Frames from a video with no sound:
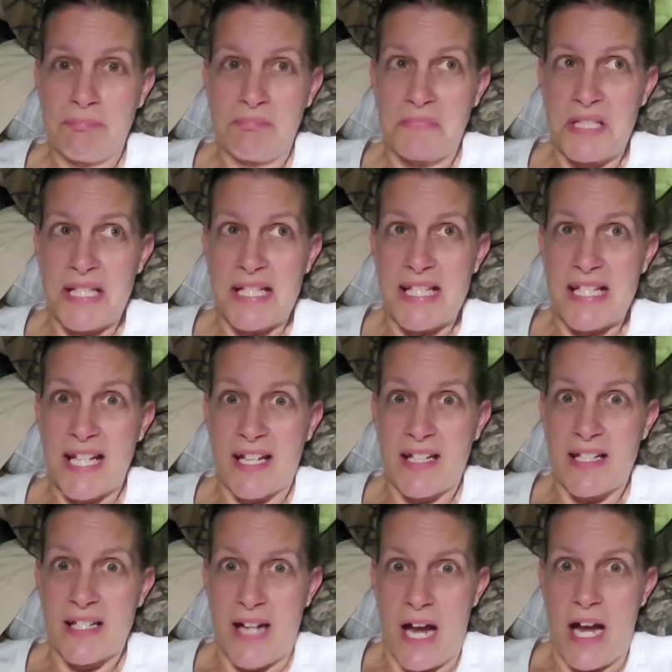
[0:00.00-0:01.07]

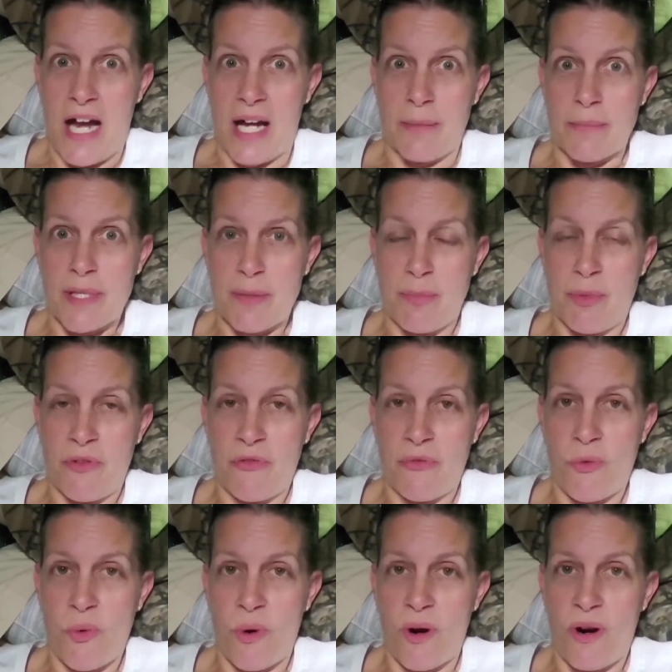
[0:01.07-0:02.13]
6 times
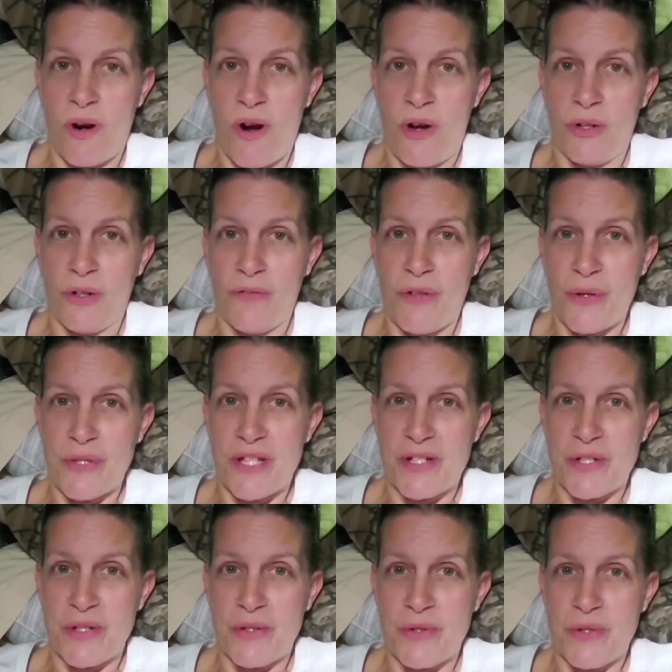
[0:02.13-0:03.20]
before all of those
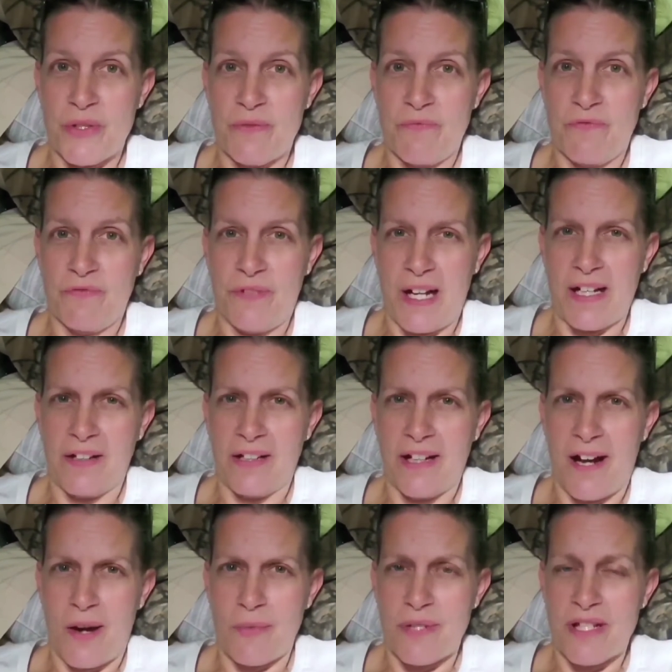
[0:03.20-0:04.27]
issues finally
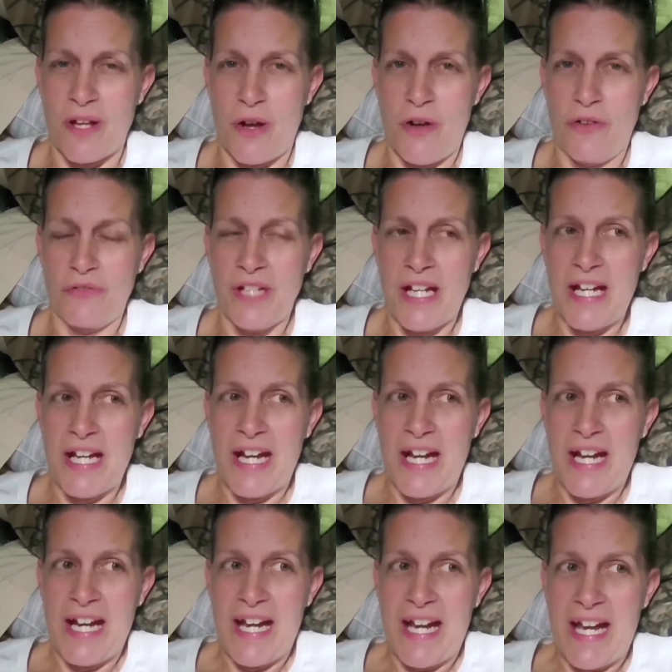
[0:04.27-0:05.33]
got resolved.
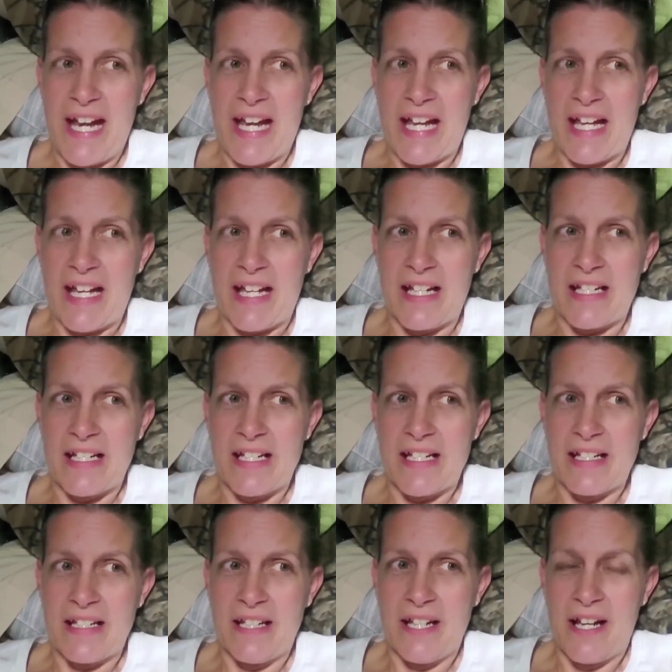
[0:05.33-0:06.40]
And
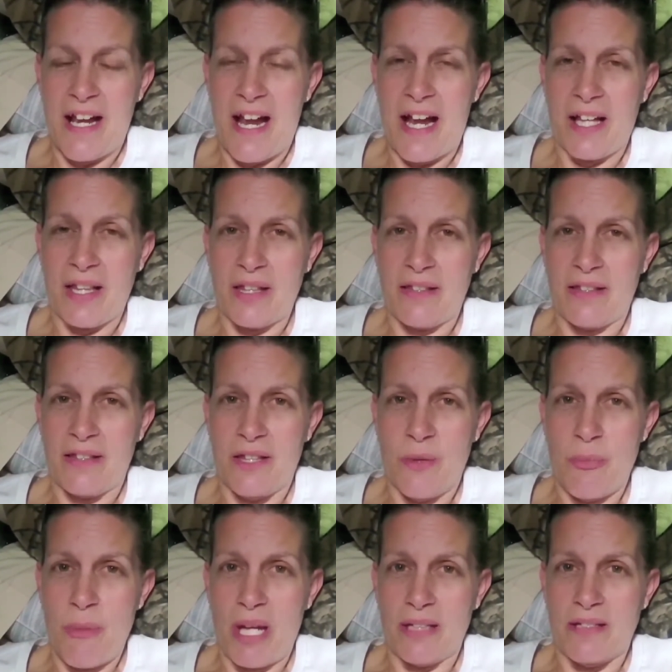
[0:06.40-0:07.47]
in the
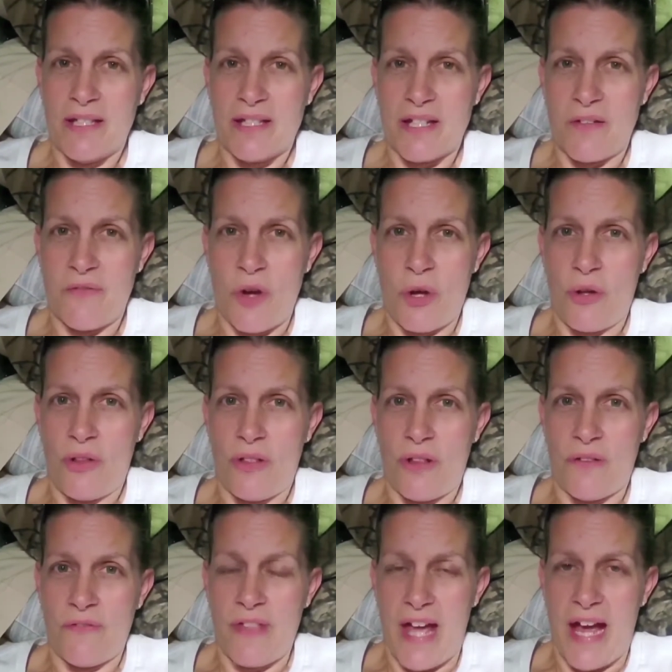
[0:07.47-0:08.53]
midst of all
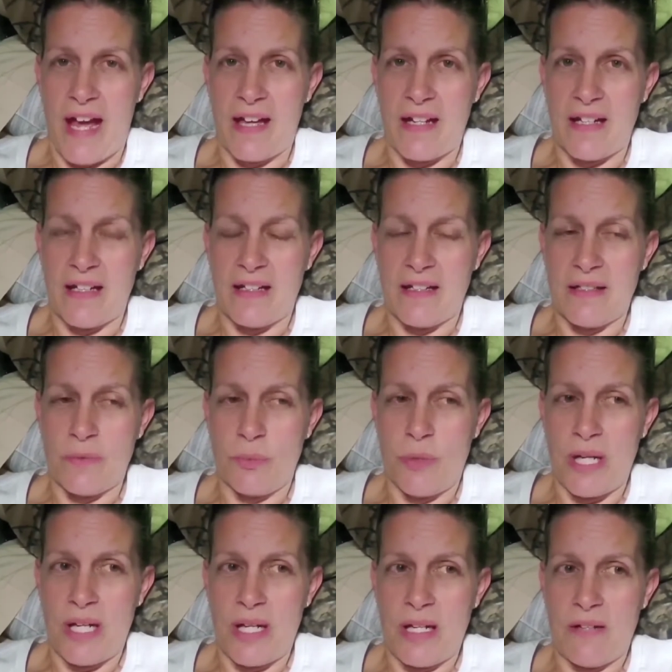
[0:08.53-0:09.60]
of that,
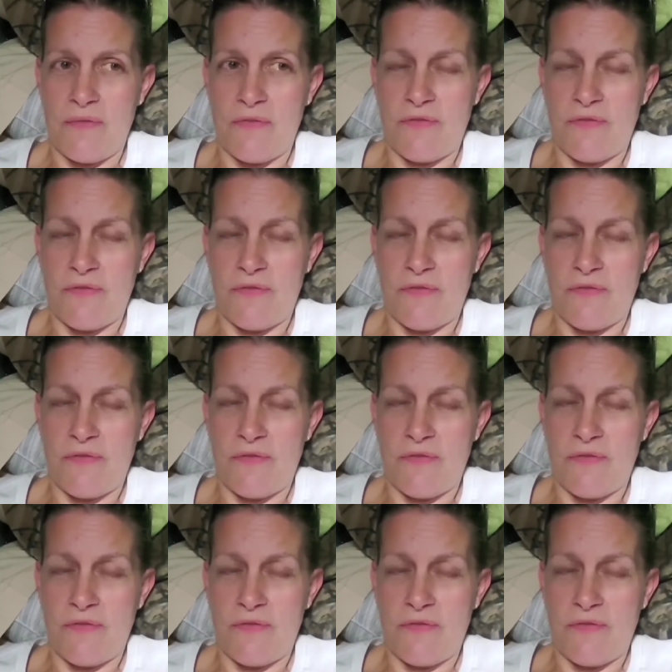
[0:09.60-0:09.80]
we